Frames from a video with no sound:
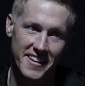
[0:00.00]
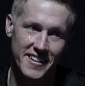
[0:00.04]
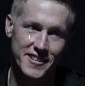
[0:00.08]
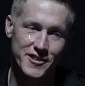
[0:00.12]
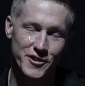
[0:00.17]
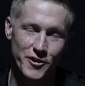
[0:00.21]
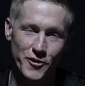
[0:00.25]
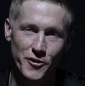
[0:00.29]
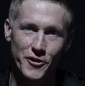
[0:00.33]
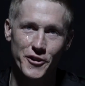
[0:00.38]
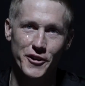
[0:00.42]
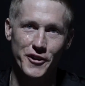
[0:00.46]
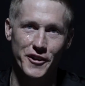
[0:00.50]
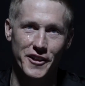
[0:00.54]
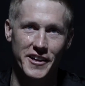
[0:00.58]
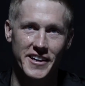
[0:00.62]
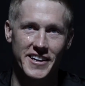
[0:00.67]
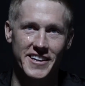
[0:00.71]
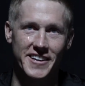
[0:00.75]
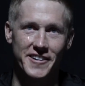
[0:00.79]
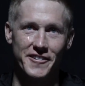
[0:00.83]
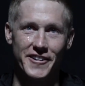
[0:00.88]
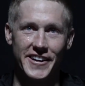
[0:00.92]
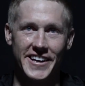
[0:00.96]
Don't look
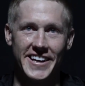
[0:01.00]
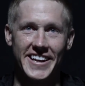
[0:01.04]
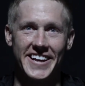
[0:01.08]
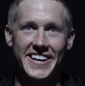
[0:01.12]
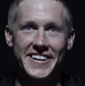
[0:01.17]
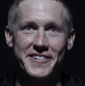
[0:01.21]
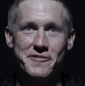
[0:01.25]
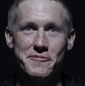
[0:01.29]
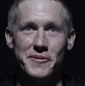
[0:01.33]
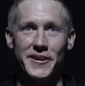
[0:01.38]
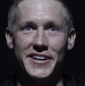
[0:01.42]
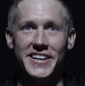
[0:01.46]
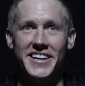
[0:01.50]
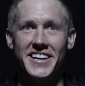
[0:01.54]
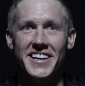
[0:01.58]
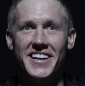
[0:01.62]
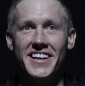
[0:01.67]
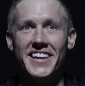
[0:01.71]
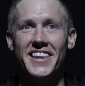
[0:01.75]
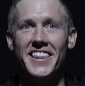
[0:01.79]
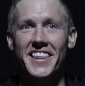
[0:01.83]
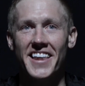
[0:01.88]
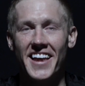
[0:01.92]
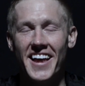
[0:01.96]
like it right now, but
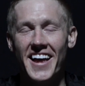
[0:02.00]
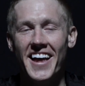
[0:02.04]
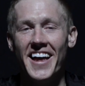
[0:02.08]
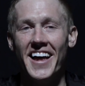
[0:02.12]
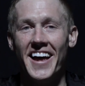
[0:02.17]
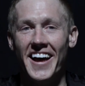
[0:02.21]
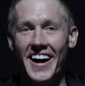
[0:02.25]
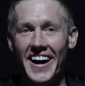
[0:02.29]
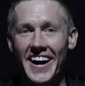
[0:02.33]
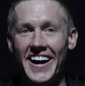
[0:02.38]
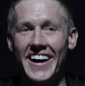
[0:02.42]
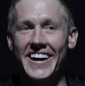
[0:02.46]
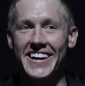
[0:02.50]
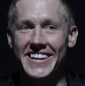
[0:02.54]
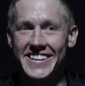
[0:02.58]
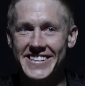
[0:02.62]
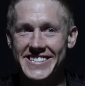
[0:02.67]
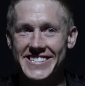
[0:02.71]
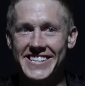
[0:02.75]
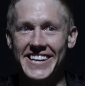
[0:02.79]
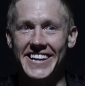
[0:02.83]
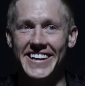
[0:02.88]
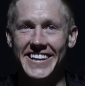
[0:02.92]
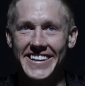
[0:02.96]
I can
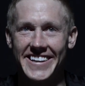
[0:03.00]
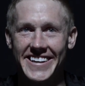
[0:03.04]
take